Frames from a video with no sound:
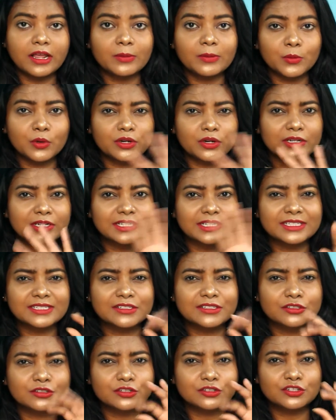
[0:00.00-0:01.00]
I'm gonna
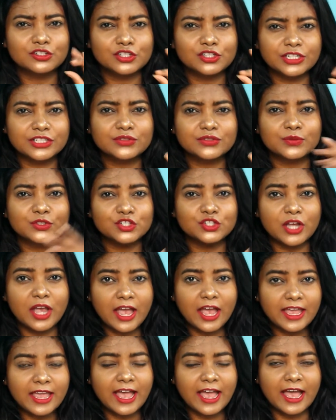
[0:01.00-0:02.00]
list the shades which
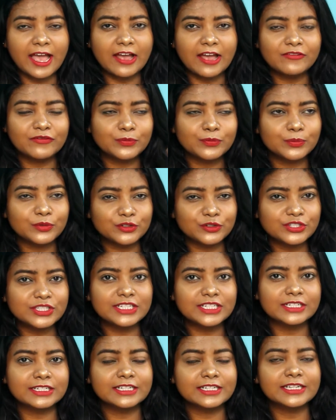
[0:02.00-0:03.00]
I have
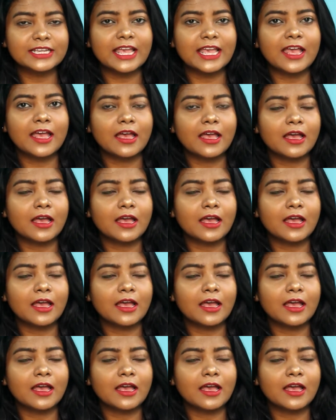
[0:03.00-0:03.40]
personally